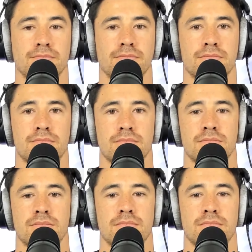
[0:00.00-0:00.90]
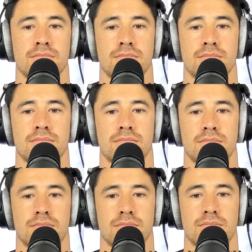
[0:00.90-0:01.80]

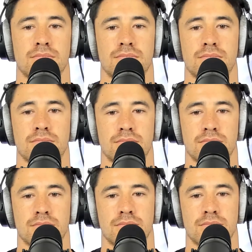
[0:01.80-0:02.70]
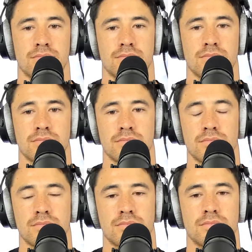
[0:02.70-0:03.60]

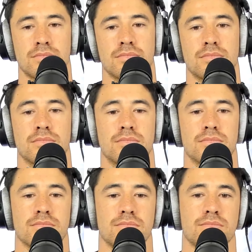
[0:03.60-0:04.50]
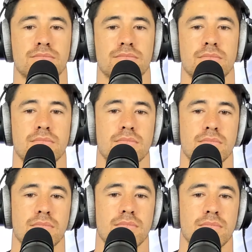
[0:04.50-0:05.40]

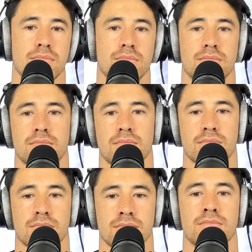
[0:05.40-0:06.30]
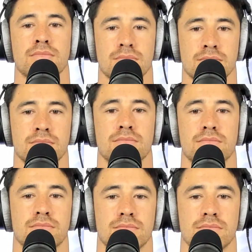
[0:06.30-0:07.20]

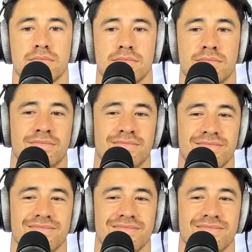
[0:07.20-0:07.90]
The person shown says nothing.